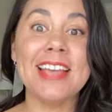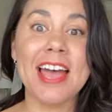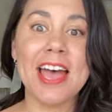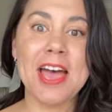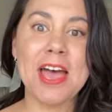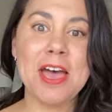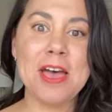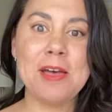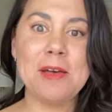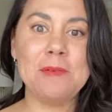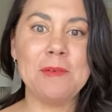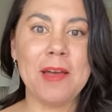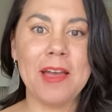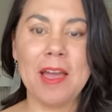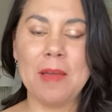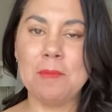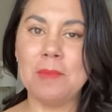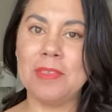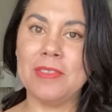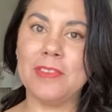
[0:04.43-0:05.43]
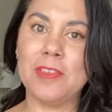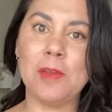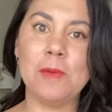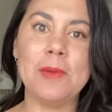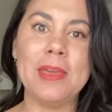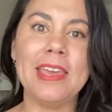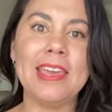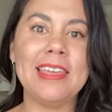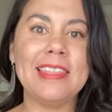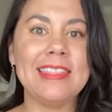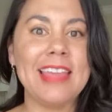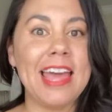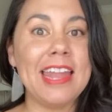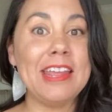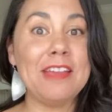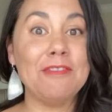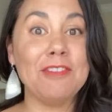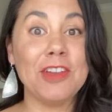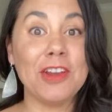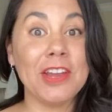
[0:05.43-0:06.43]
I'm assuming that
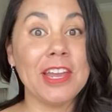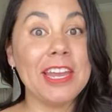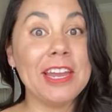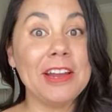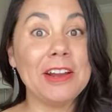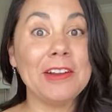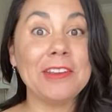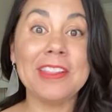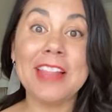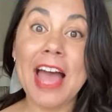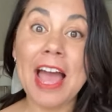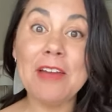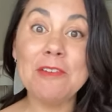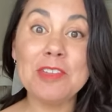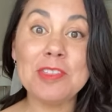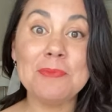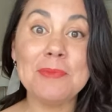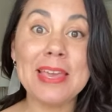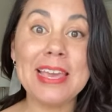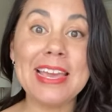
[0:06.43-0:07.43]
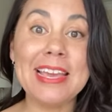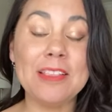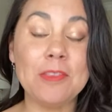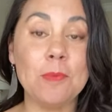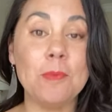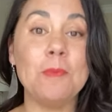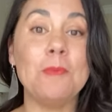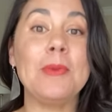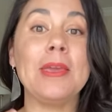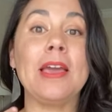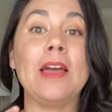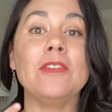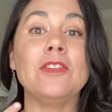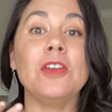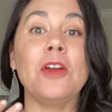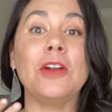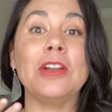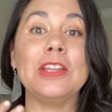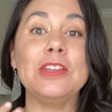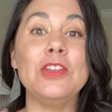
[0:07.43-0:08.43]
if you're here live with me, it's because you
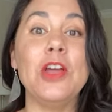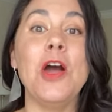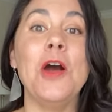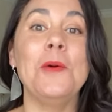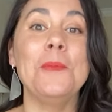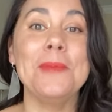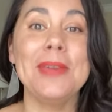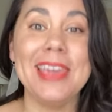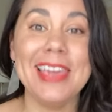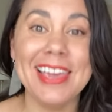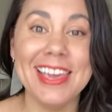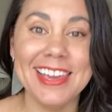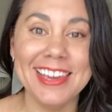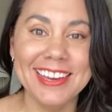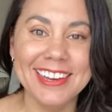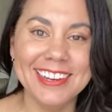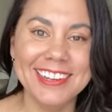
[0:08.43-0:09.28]
already know me.